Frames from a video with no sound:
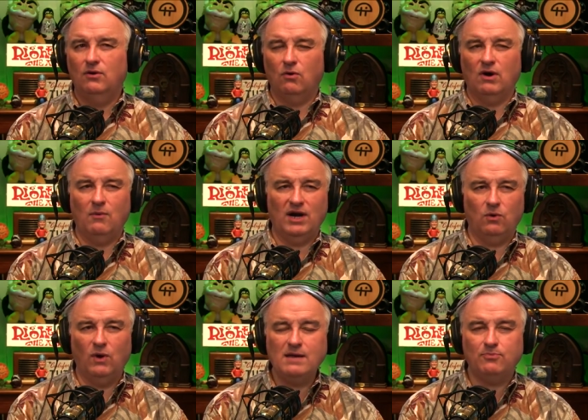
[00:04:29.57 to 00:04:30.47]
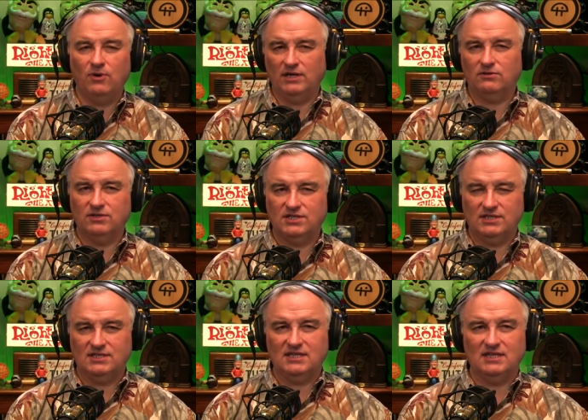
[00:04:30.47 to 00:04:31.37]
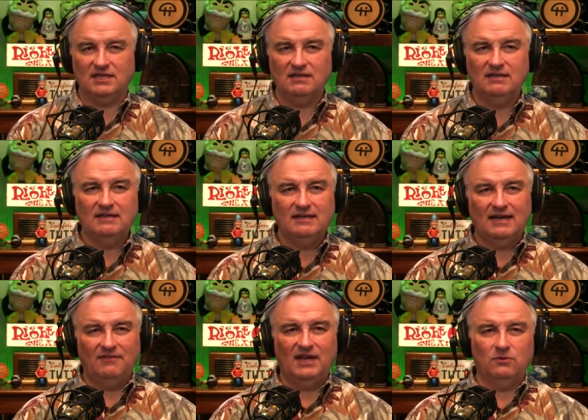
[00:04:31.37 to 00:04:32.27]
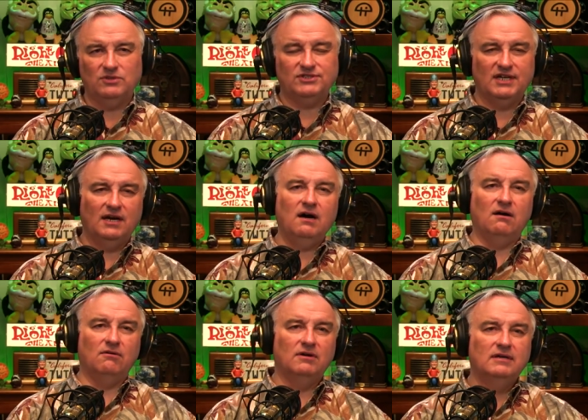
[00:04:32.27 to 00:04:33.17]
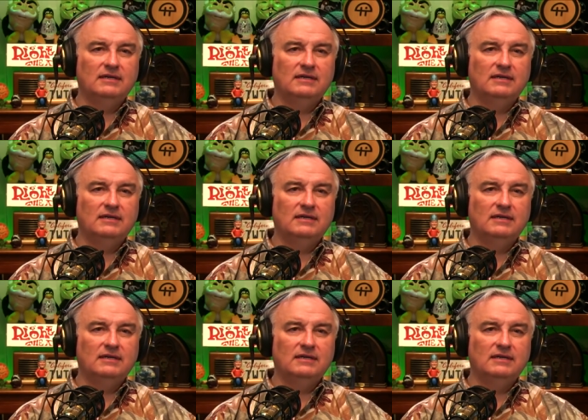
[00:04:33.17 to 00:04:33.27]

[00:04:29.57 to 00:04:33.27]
or I want a waypoint in Crescent City," and then it will say, "Oh,